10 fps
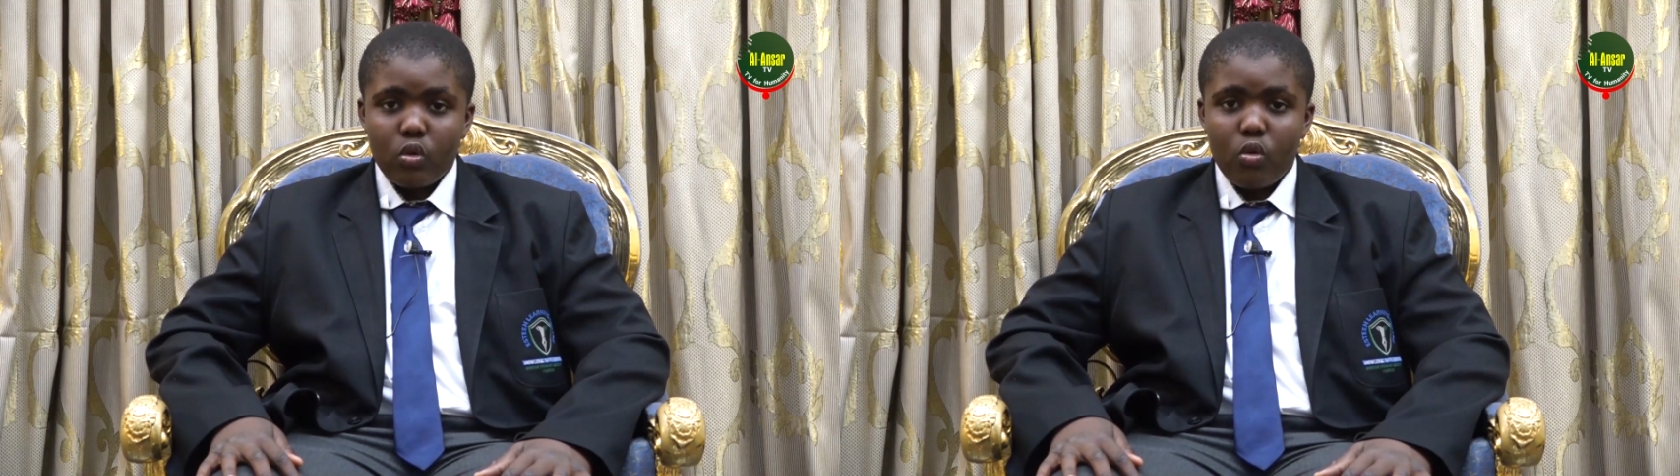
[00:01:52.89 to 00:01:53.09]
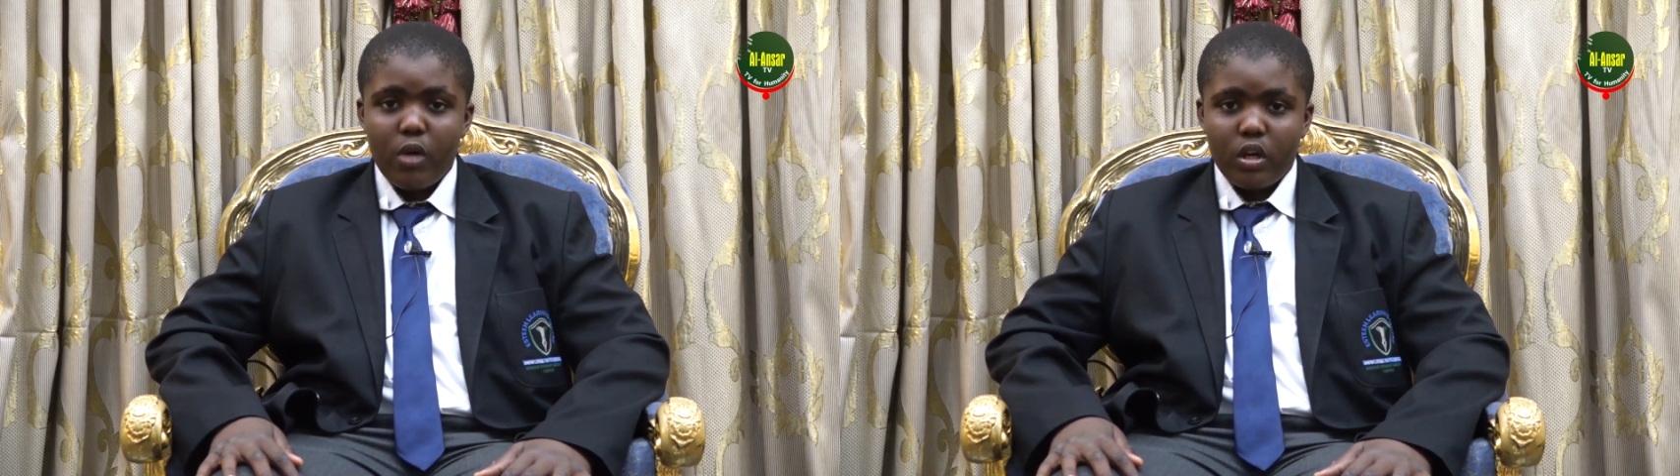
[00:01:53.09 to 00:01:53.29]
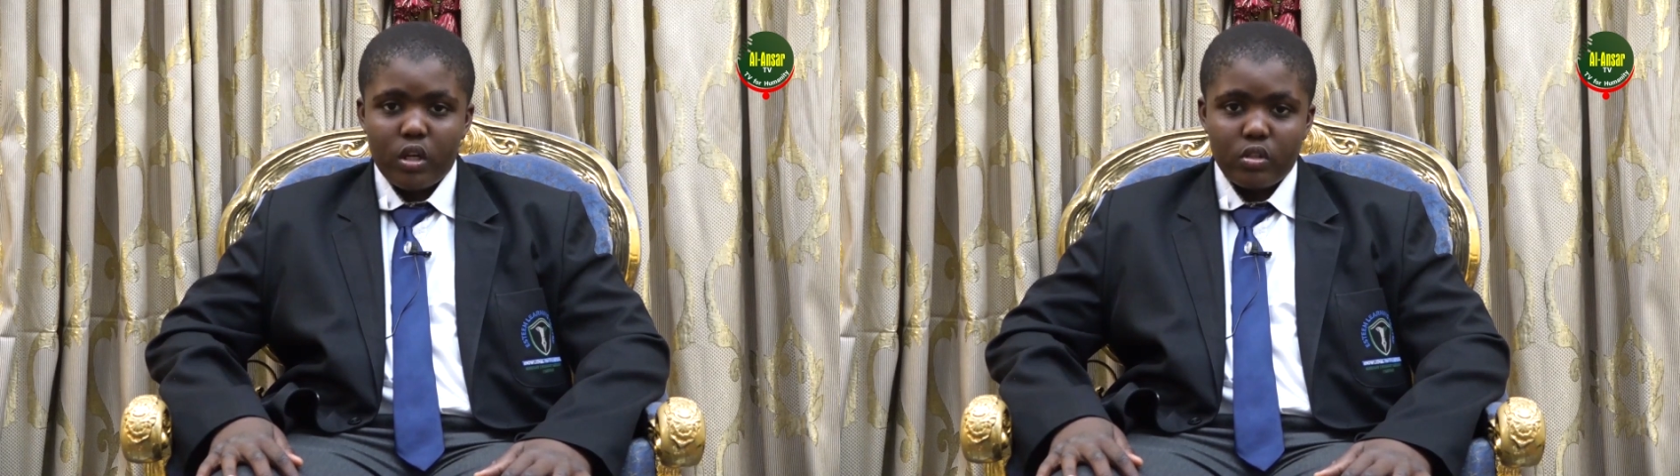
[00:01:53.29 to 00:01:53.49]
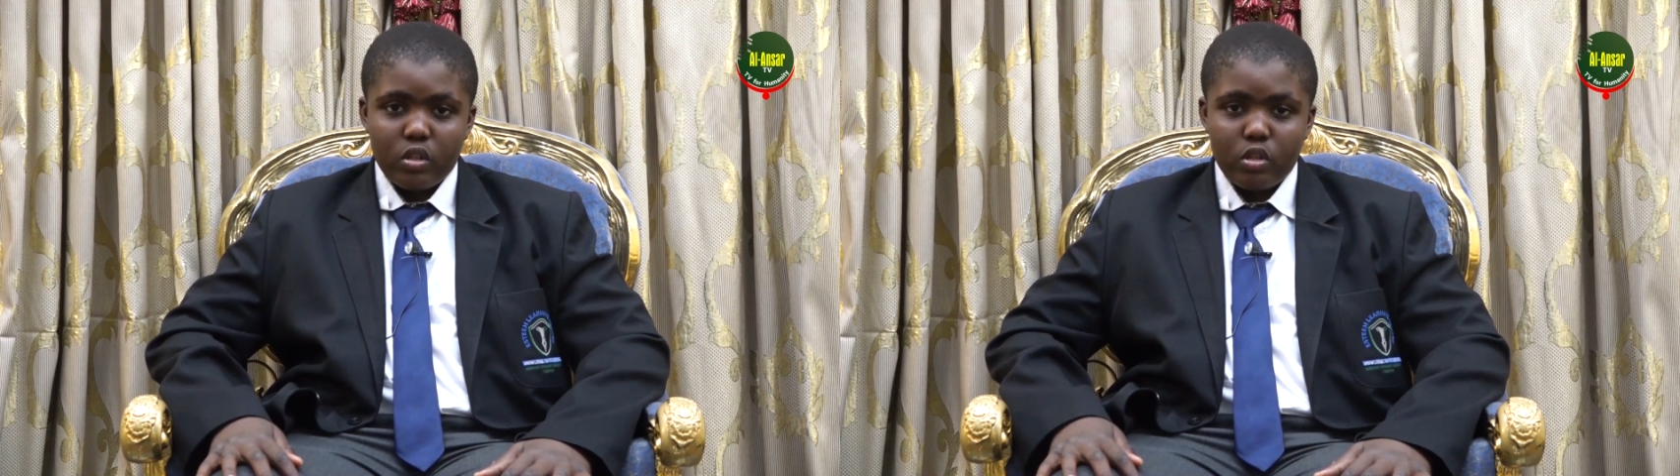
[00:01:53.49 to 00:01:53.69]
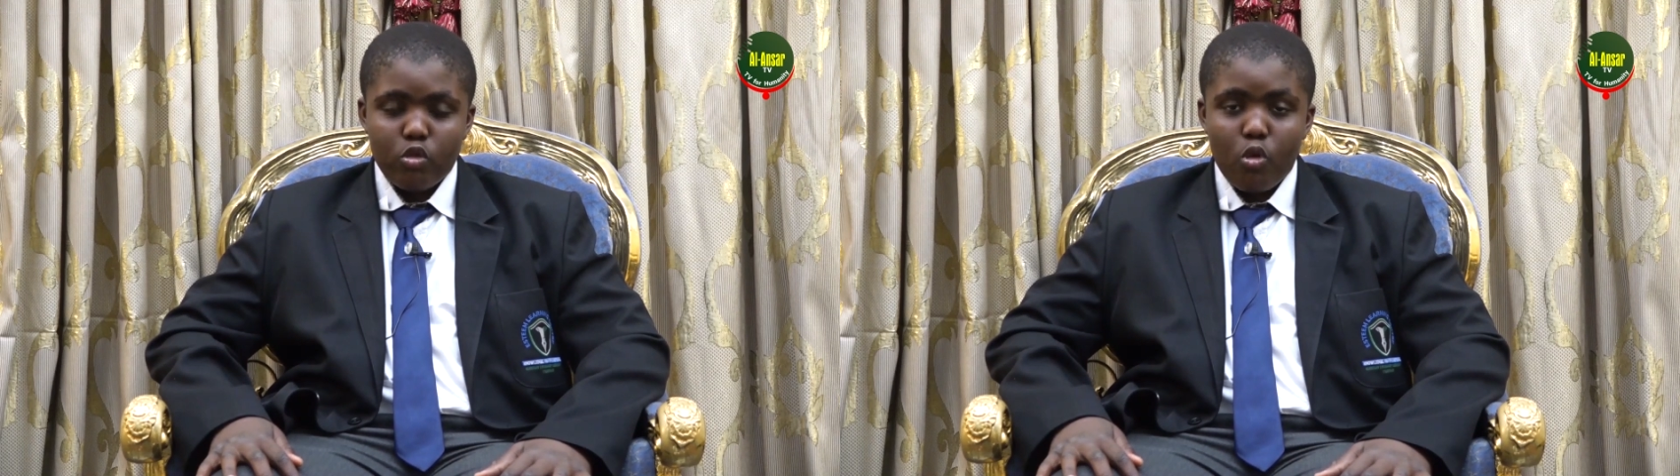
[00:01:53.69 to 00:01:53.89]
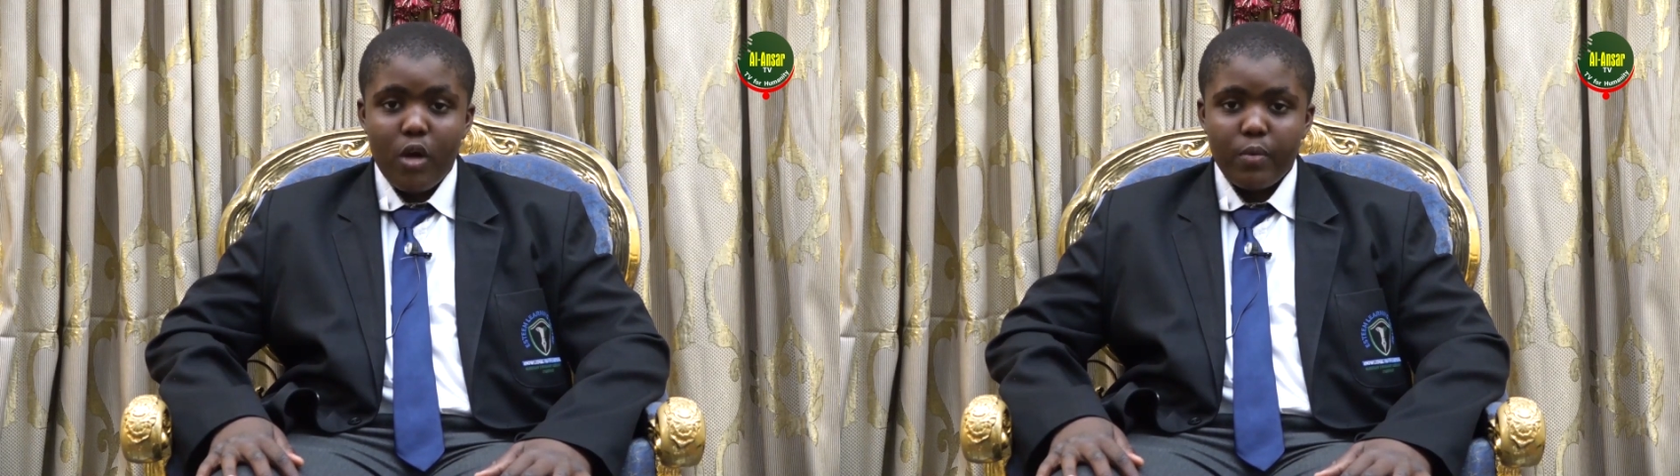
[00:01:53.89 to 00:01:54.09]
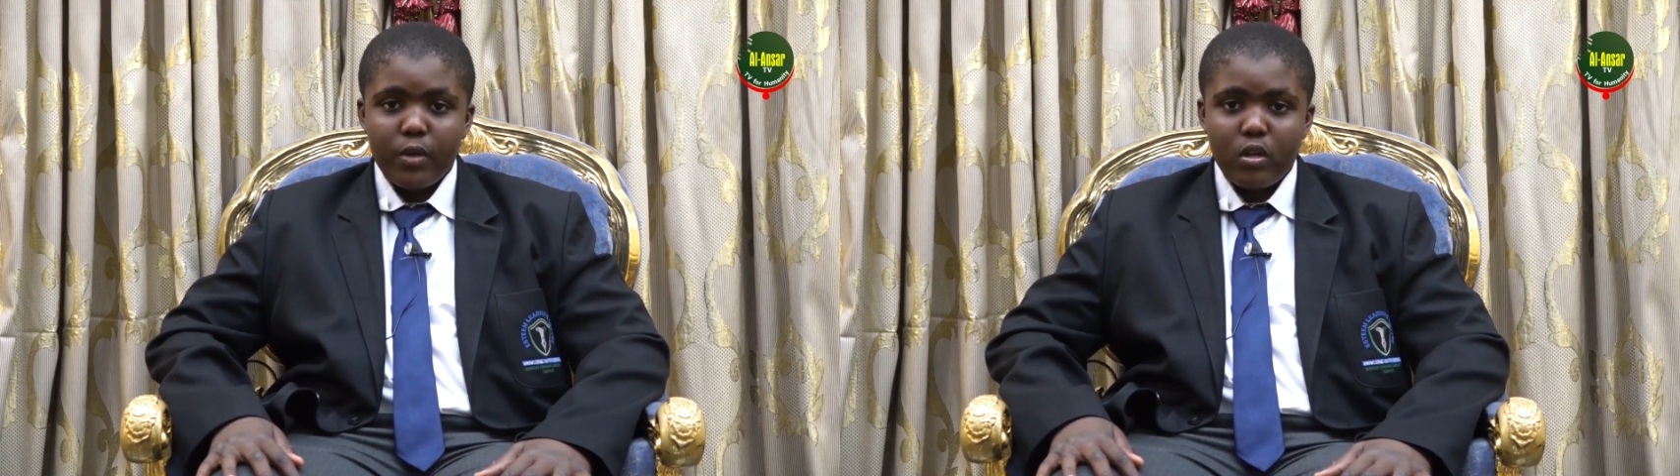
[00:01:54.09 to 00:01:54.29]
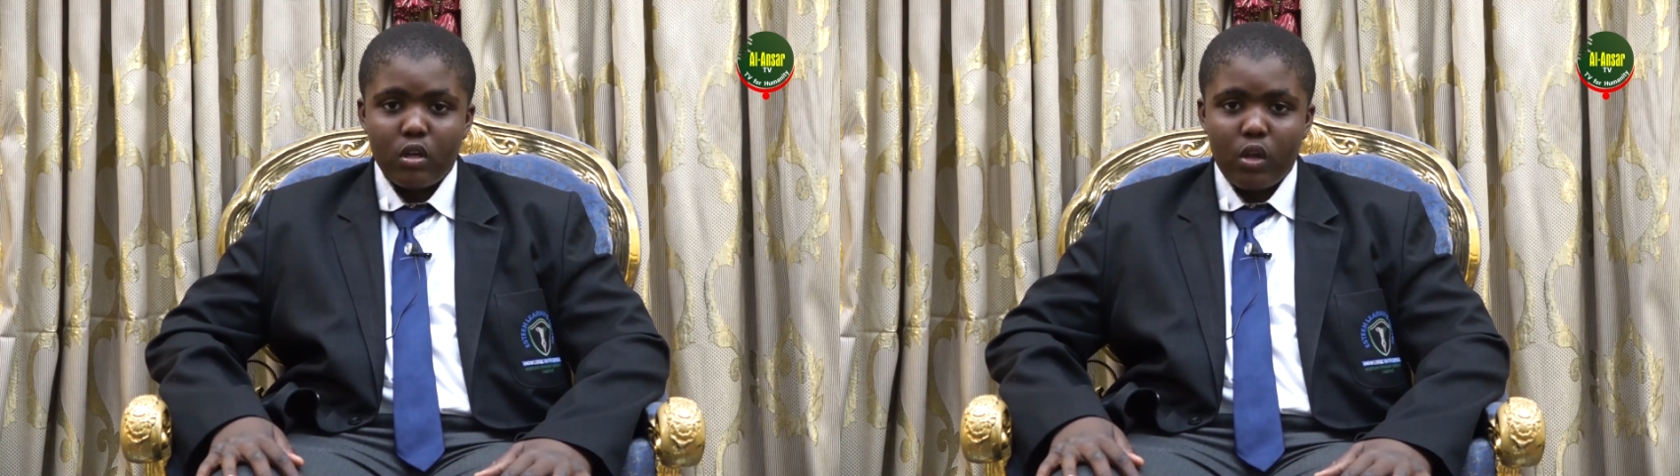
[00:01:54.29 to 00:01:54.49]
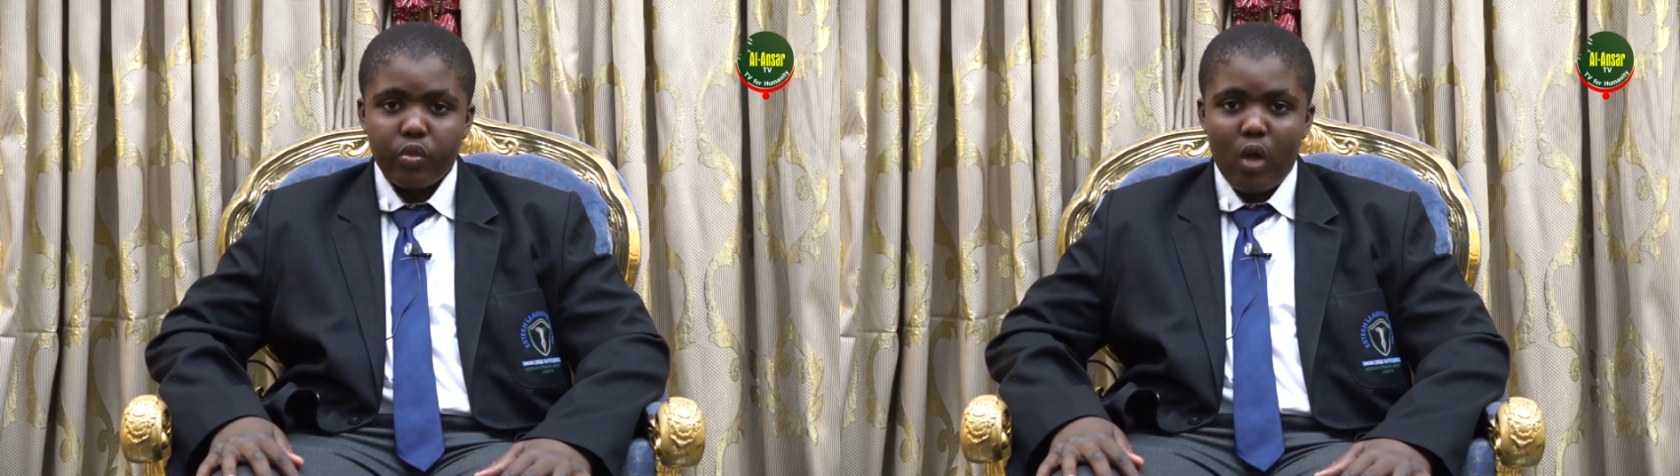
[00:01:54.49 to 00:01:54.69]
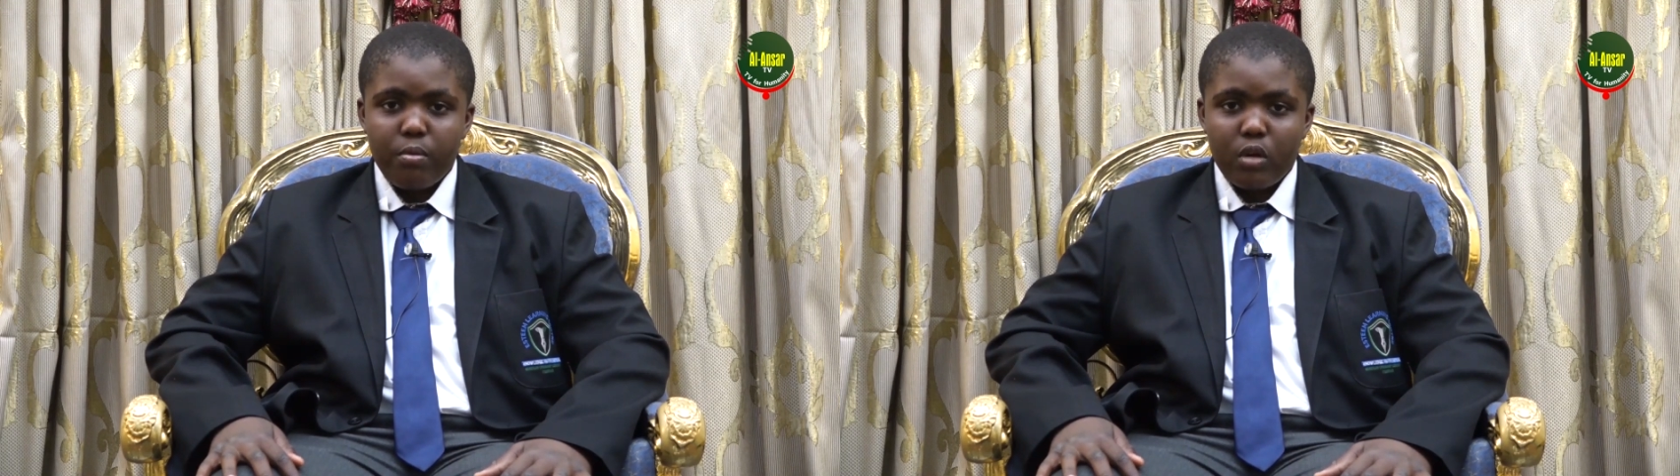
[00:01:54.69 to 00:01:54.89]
Umar bin al-Khattab